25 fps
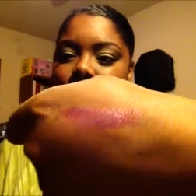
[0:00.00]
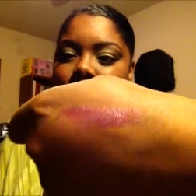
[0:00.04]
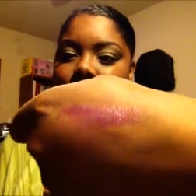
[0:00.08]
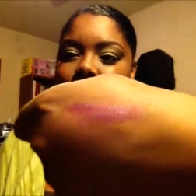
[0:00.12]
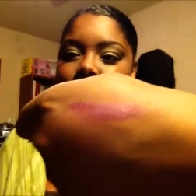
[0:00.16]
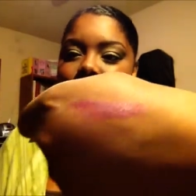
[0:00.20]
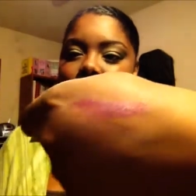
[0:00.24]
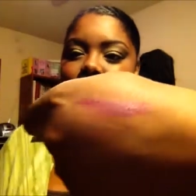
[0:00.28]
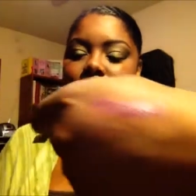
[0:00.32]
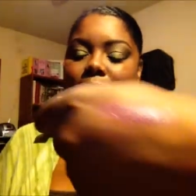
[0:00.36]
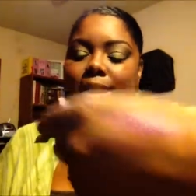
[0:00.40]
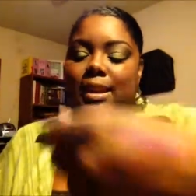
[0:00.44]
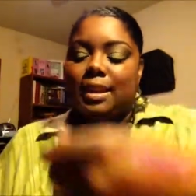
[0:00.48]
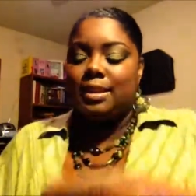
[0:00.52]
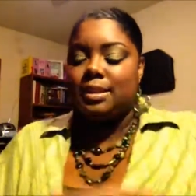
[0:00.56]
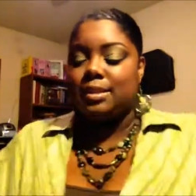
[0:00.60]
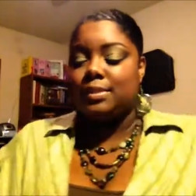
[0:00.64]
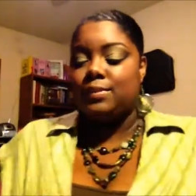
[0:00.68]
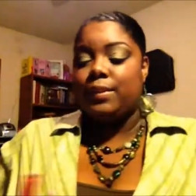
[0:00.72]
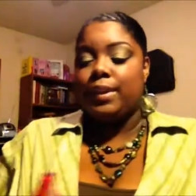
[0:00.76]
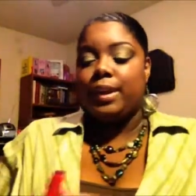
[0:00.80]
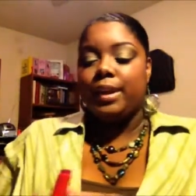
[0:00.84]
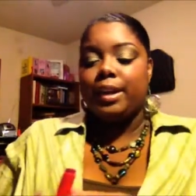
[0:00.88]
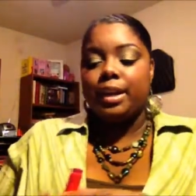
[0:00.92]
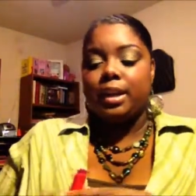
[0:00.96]
And it's
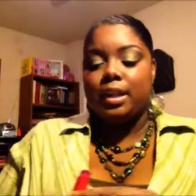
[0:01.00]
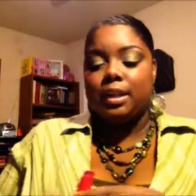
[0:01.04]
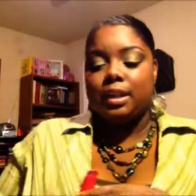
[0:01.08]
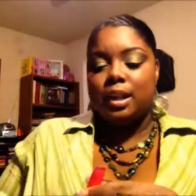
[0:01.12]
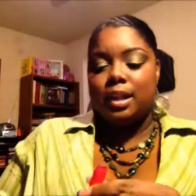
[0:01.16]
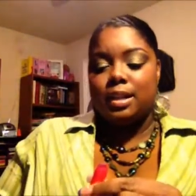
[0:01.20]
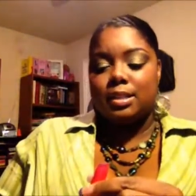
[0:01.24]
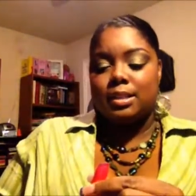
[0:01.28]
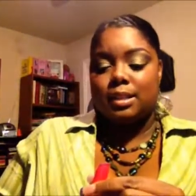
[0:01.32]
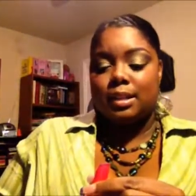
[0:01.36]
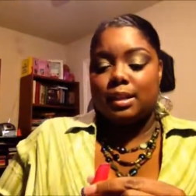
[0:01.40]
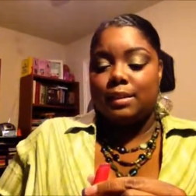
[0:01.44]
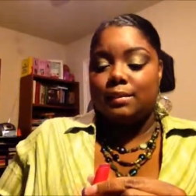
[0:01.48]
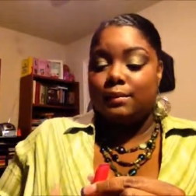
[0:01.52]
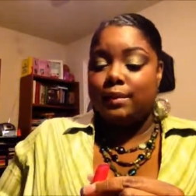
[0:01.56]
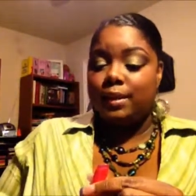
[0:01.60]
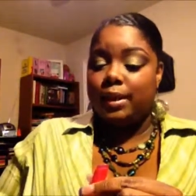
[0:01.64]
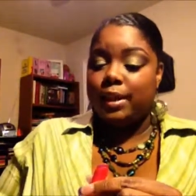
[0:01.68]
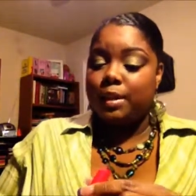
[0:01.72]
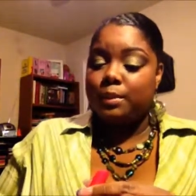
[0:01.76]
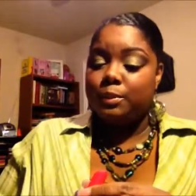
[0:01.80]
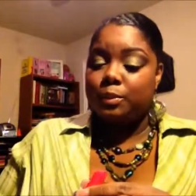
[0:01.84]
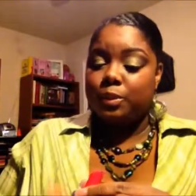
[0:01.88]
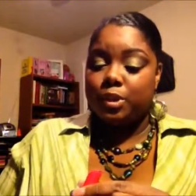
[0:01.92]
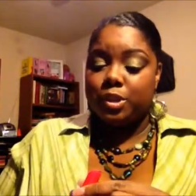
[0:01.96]
very glossy and
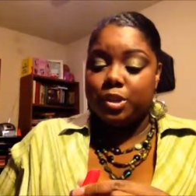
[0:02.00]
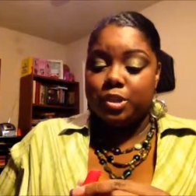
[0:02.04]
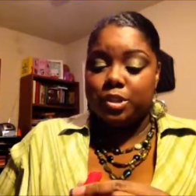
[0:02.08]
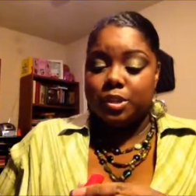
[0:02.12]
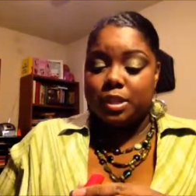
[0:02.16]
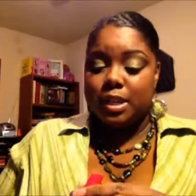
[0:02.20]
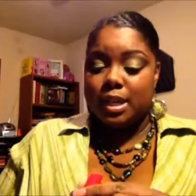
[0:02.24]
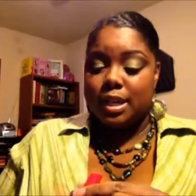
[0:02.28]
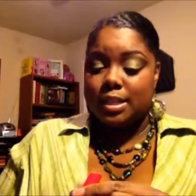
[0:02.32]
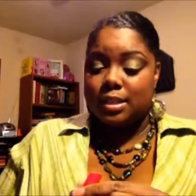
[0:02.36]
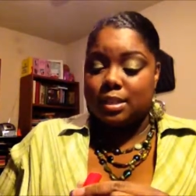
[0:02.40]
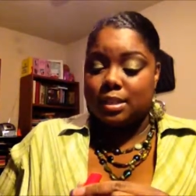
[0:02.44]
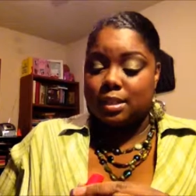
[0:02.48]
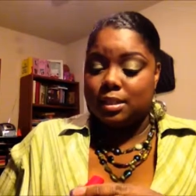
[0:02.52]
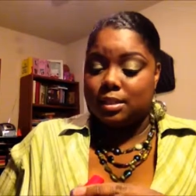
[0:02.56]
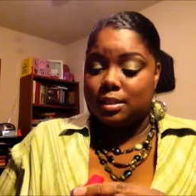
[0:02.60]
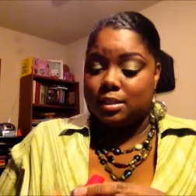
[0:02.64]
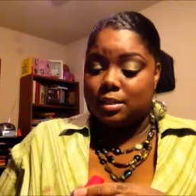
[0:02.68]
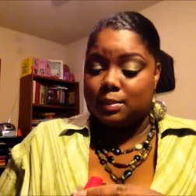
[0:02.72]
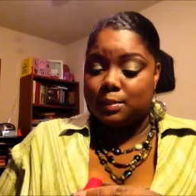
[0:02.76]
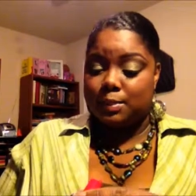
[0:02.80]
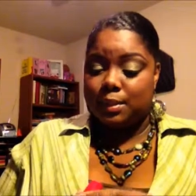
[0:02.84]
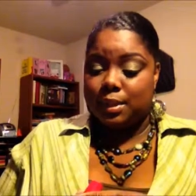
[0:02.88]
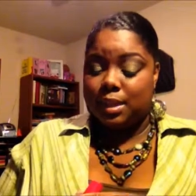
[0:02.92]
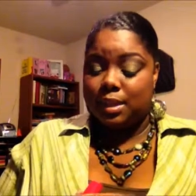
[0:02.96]
very moisturizing
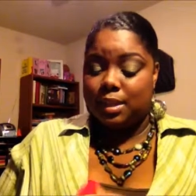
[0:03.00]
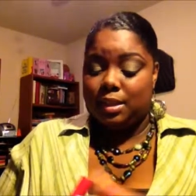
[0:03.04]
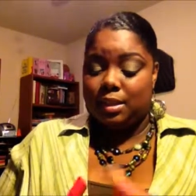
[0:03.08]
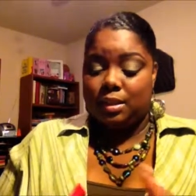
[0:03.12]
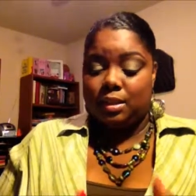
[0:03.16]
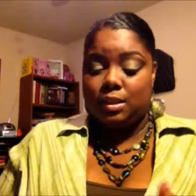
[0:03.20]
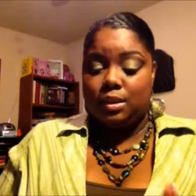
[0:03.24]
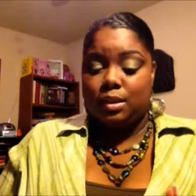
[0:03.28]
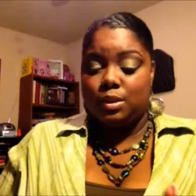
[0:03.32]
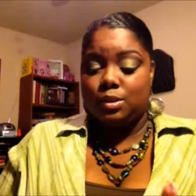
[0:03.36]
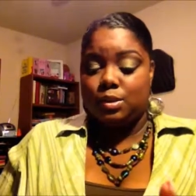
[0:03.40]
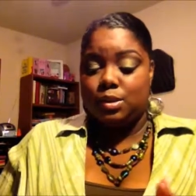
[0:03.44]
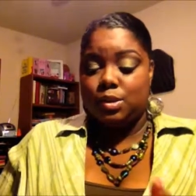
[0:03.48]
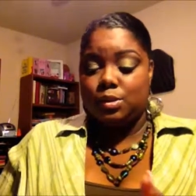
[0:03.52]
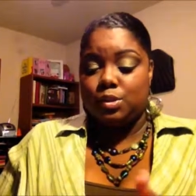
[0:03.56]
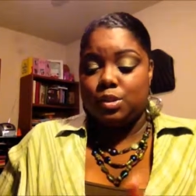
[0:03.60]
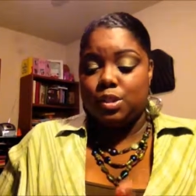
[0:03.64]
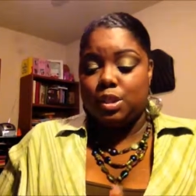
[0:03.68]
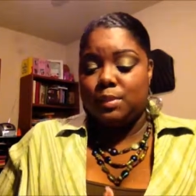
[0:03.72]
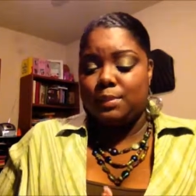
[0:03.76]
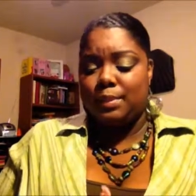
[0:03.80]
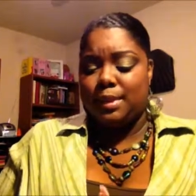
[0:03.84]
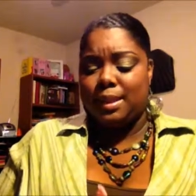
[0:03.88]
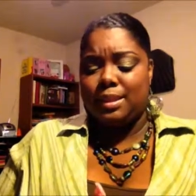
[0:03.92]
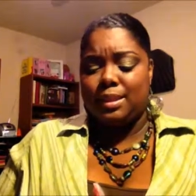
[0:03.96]
to be, you know, so
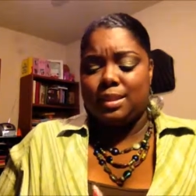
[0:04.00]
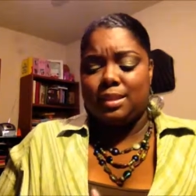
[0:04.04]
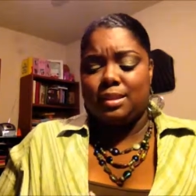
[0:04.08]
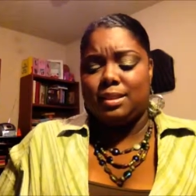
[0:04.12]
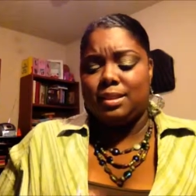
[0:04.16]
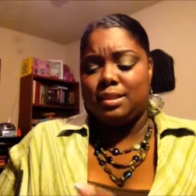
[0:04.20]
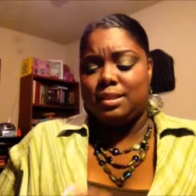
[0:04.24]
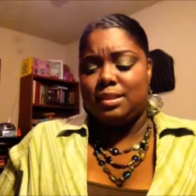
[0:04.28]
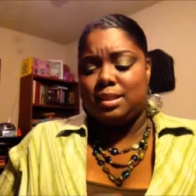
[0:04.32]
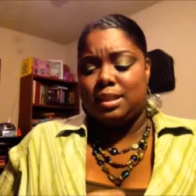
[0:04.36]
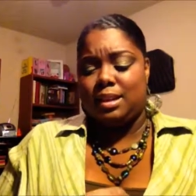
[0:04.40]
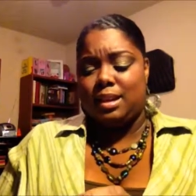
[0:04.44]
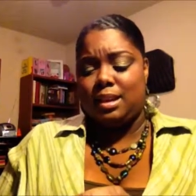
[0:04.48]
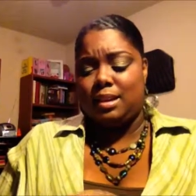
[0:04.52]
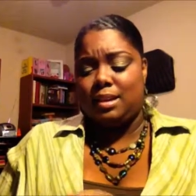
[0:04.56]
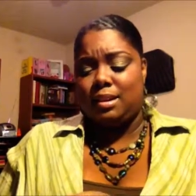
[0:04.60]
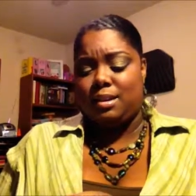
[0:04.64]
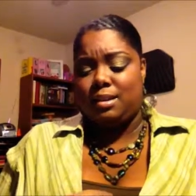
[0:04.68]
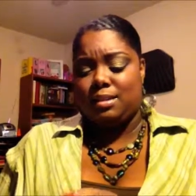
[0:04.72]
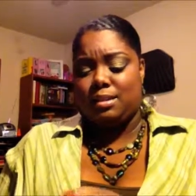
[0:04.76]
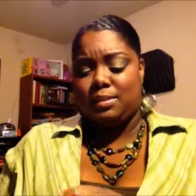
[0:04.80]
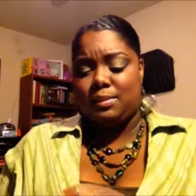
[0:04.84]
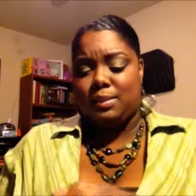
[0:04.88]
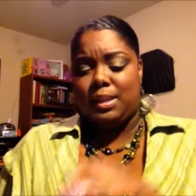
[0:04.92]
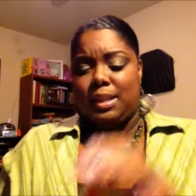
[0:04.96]
cheap. I think this thing
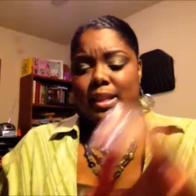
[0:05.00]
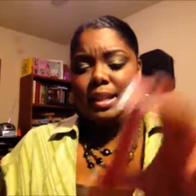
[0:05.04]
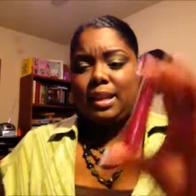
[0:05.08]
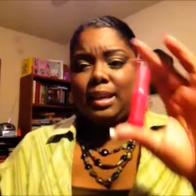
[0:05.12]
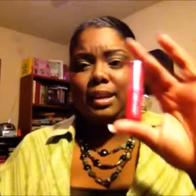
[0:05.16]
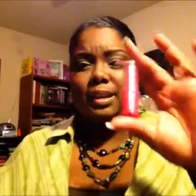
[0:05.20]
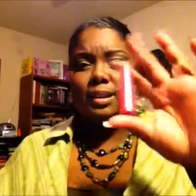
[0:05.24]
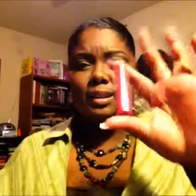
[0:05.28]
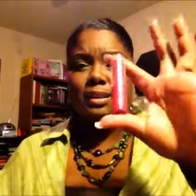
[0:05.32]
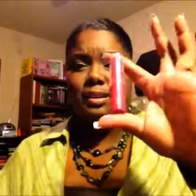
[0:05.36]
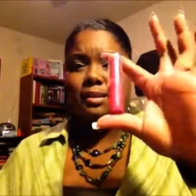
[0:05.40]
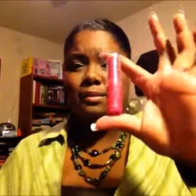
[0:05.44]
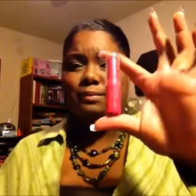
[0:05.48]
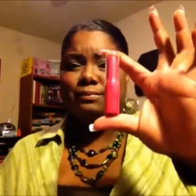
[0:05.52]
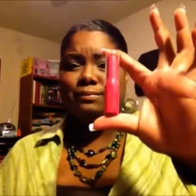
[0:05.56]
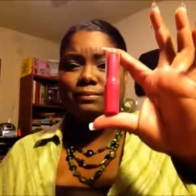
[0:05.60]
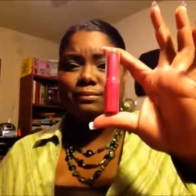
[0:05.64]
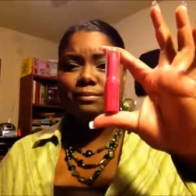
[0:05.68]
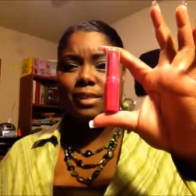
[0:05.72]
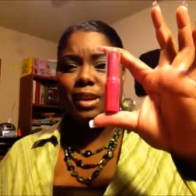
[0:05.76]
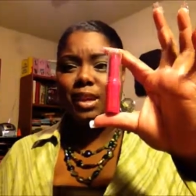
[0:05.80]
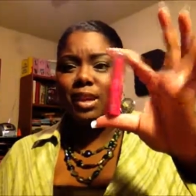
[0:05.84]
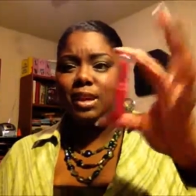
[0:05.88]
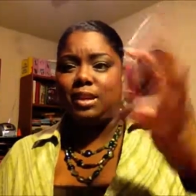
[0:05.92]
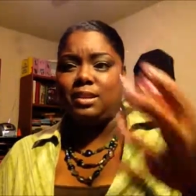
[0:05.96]
cost me like
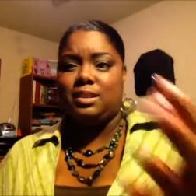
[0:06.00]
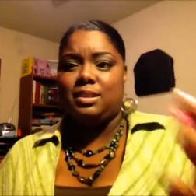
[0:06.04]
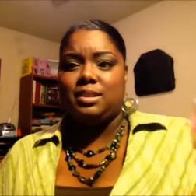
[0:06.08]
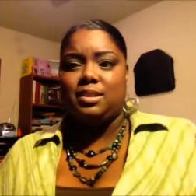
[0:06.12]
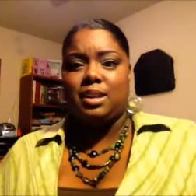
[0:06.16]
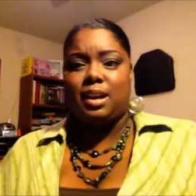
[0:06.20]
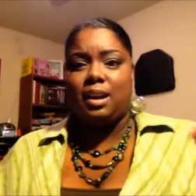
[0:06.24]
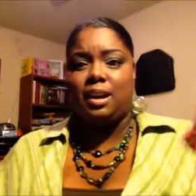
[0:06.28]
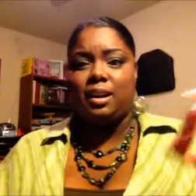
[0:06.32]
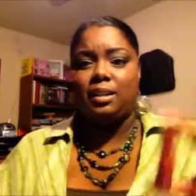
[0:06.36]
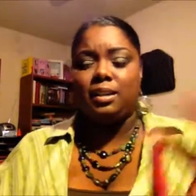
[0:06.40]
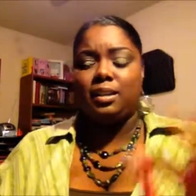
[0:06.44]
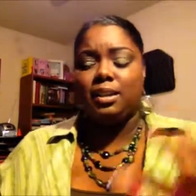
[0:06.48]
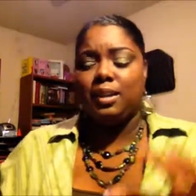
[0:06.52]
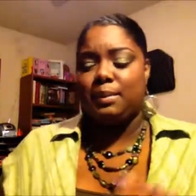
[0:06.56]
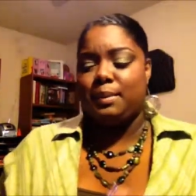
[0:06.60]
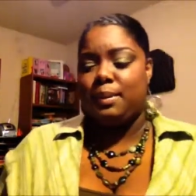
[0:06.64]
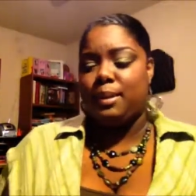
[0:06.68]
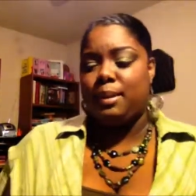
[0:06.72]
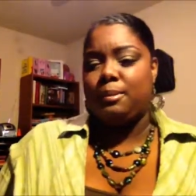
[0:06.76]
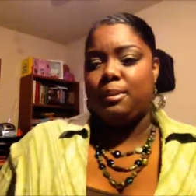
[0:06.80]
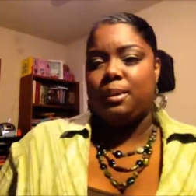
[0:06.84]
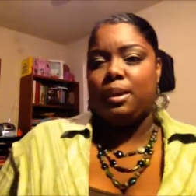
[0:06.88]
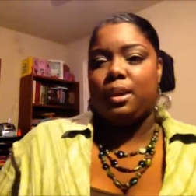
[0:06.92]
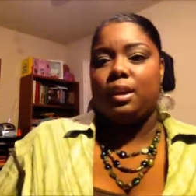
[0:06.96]
$1
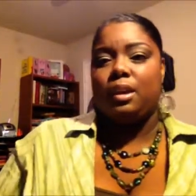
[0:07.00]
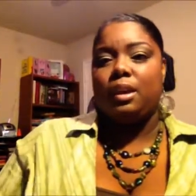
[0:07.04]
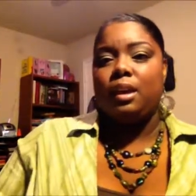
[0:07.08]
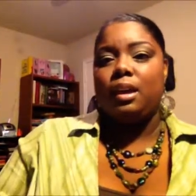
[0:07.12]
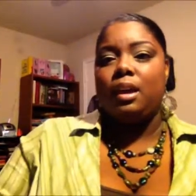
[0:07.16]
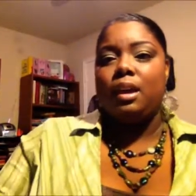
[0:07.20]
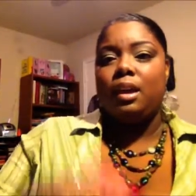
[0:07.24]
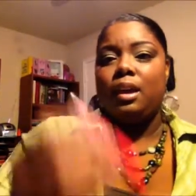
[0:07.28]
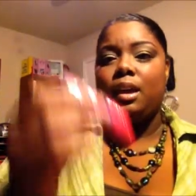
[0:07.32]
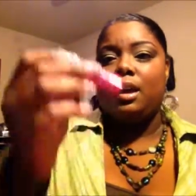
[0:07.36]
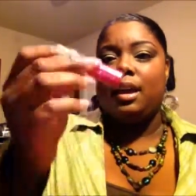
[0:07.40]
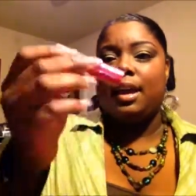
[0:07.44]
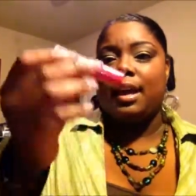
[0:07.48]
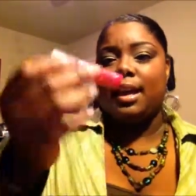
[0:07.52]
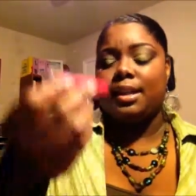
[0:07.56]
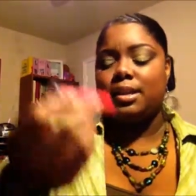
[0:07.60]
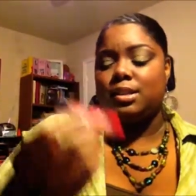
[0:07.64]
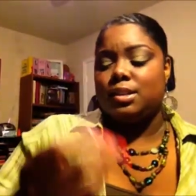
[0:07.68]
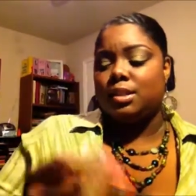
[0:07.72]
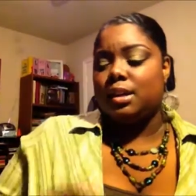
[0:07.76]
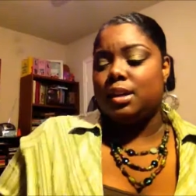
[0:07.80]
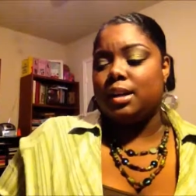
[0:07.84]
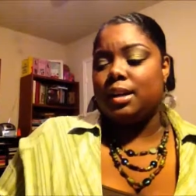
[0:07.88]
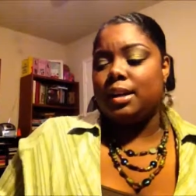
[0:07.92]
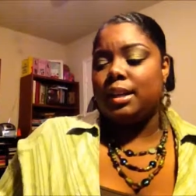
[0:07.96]
maybe at
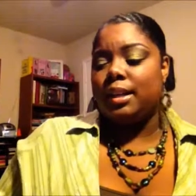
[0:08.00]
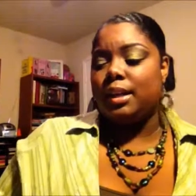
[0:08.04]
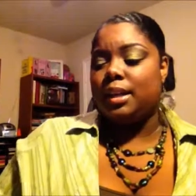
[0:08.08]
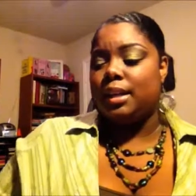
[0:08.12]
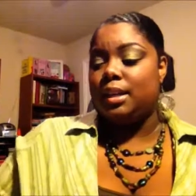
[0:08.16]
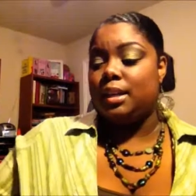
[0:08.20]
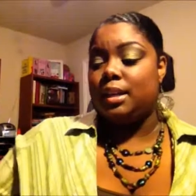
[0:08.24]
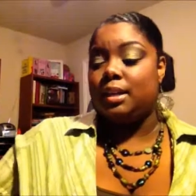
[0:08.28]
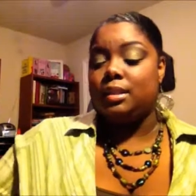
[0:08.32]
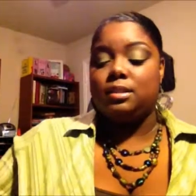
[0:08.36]
Target.